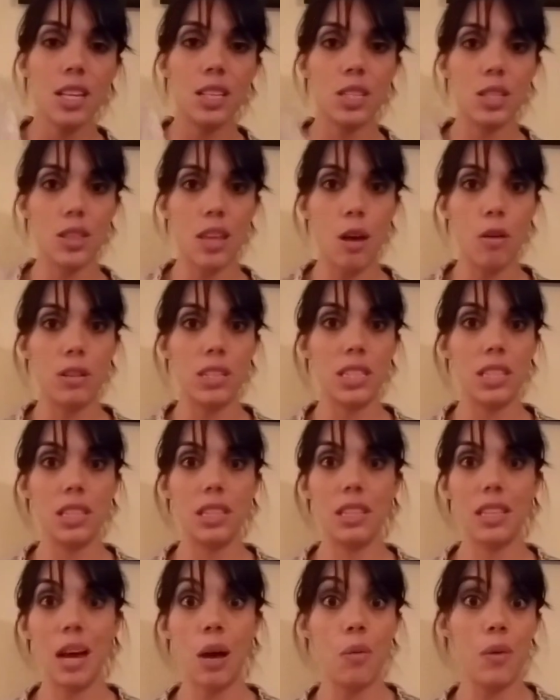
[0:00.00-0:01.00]
So
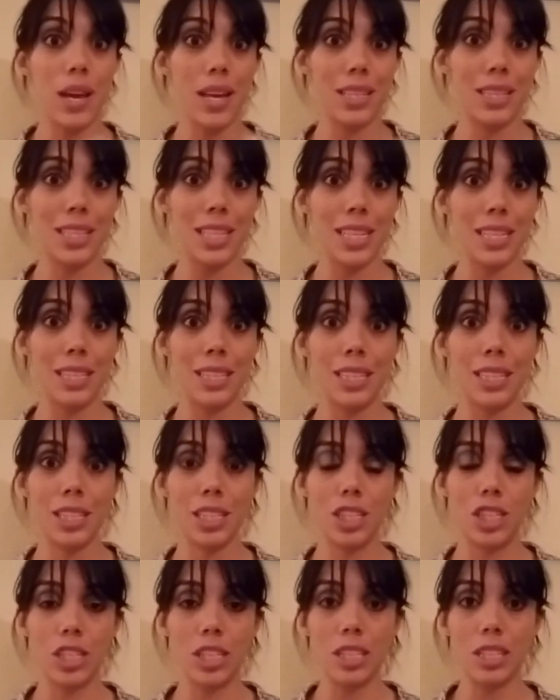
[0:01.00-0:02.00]
that way it's easy
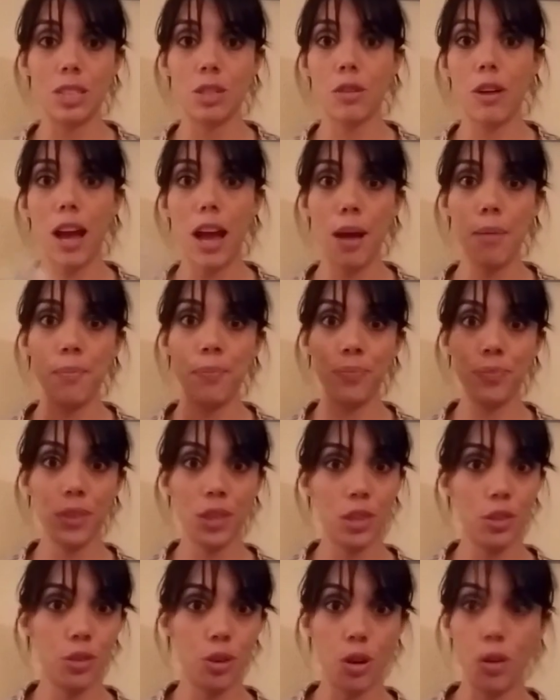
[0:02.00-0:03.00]
to just grab
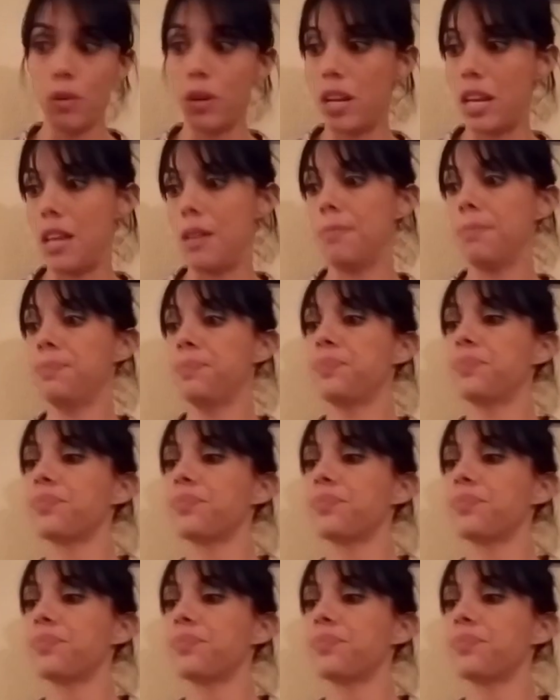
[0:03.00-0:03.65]
and throw it in.